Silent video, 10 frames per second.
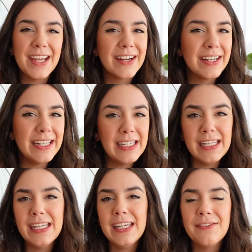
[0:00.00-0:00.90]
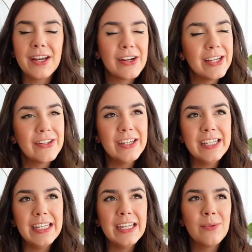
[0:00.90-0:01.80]
very needy, very
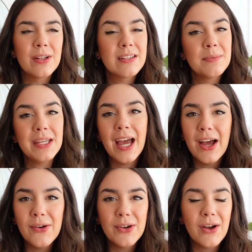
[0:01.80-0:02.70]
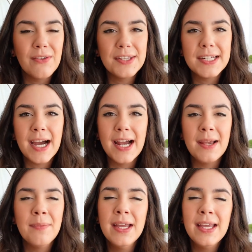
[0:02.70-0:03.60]
clingy, wants to be held all the
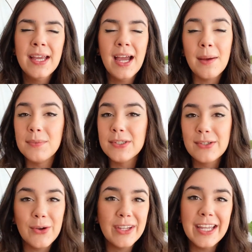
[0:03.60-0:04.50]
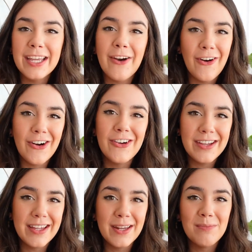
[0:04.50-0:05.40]
time. I'm soaking it all
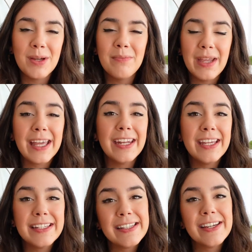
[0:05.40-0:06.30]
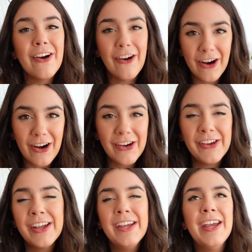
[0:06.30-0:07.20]
in, but man, is it hard.
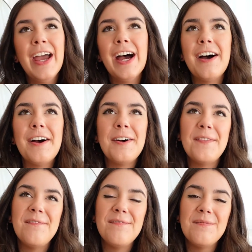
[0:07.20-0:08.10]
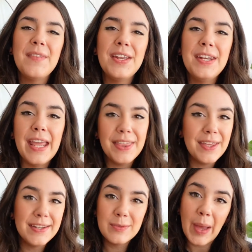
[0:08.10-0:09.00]
Um, Nathan
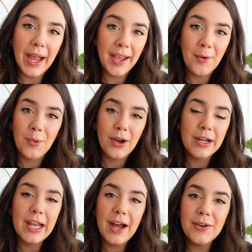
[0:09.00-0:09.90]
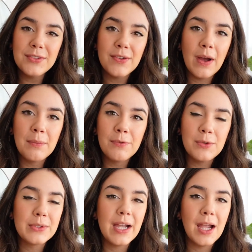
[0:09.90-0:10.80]
is back at work now, so I'm
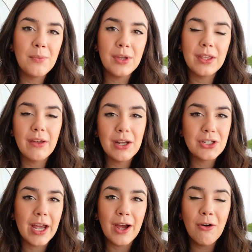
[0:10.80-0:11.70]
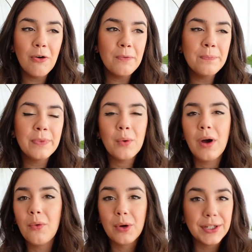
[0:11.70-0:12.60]
full-time with Elijah at home
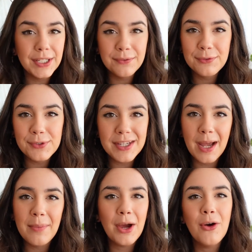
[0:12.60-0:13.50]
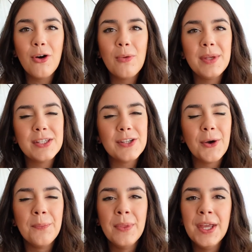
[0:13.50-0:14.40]
while working full-time at home, and
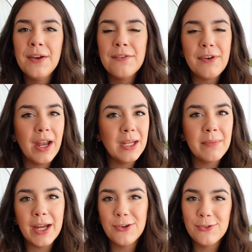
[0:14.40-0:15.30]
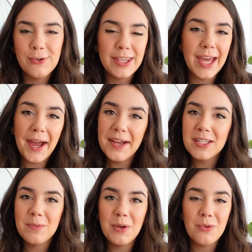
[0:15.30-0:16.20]
so finding my groove with that has
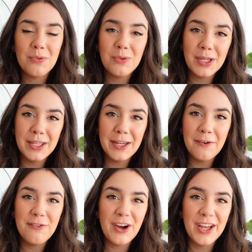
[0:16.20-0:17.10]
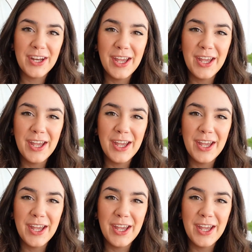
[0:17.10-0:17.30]
been really fun